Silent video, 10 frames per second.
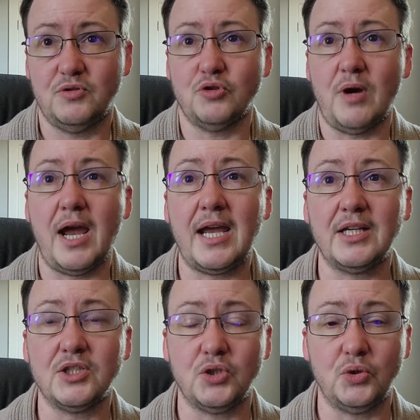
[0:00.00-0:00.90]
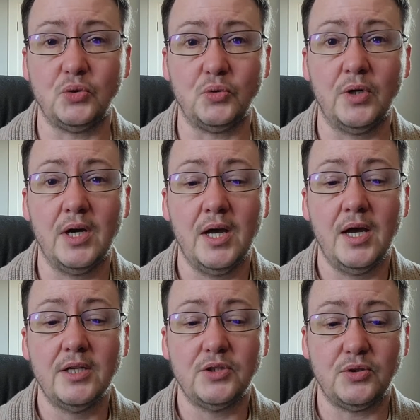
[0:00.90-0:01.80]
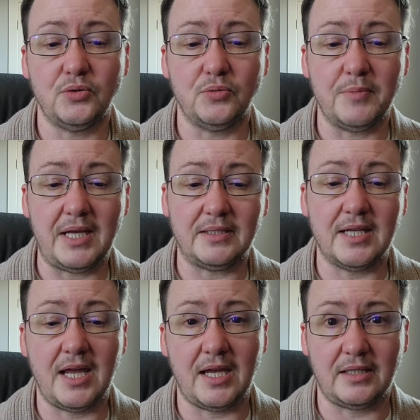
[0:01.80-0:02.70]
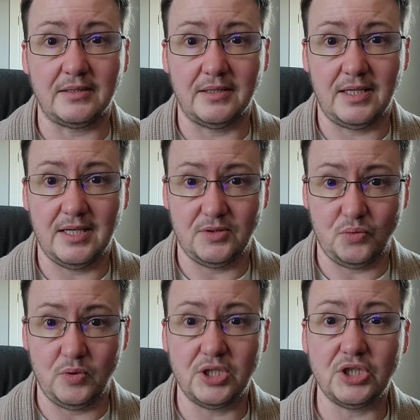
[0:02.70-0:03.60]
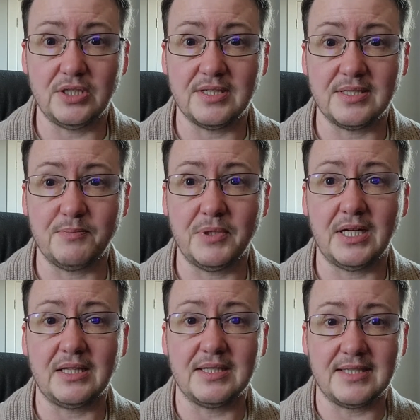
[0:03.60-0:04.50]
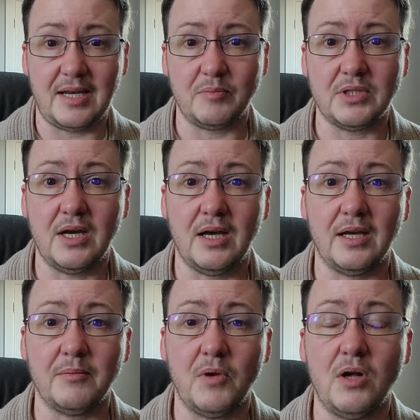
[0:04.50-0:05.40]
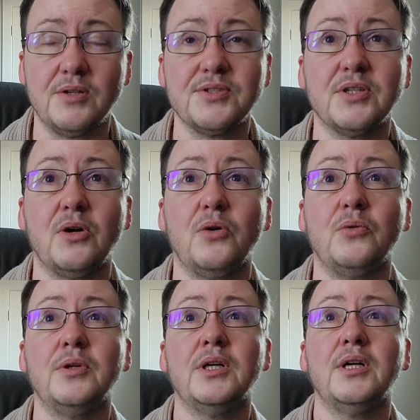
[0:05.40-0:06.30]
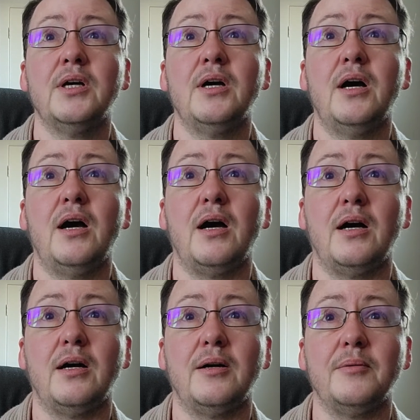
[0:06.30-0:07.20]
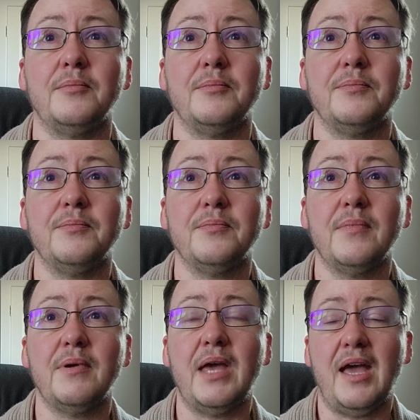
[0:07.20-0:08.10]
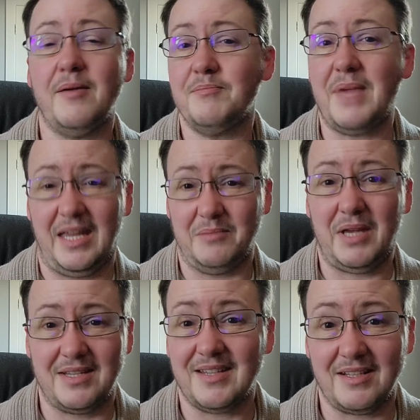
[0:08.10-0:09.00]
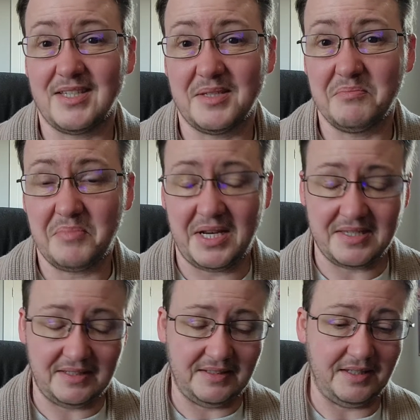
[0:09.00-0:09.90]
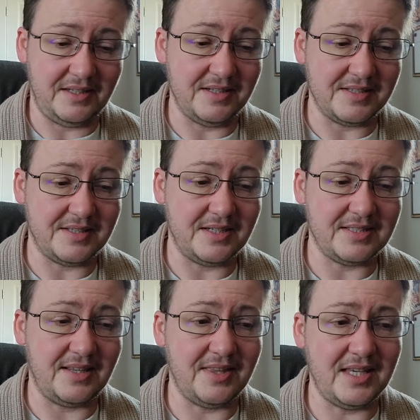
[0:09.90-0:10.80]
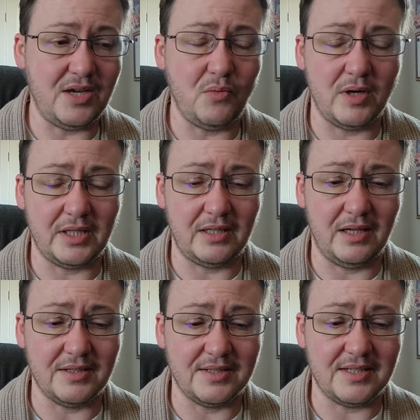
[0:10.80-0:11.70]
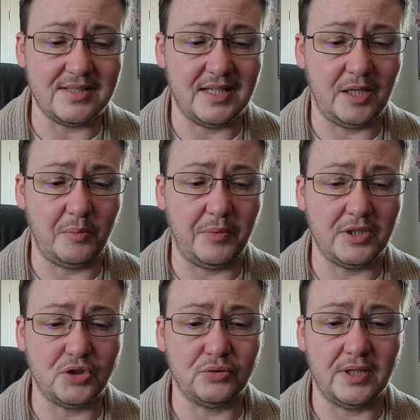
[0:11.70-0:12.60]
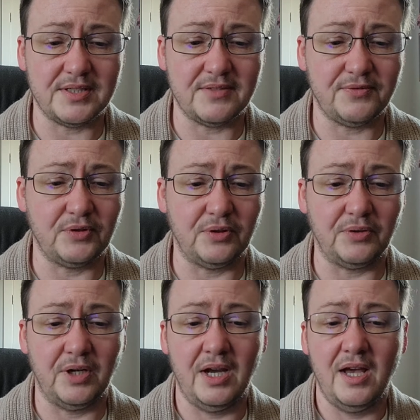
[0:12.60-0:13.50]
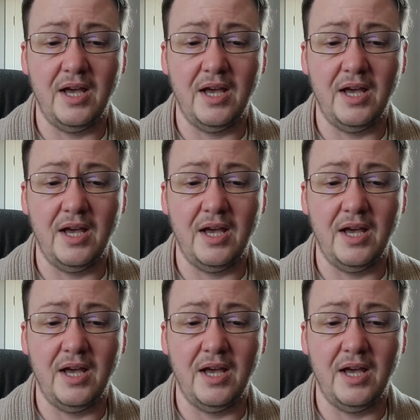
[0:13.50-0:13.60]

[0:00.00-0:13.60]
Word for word: trying to to maintain his wishes, but at the same time also um, make it make sense, basically. Because because I think he wanted us to set up a trust for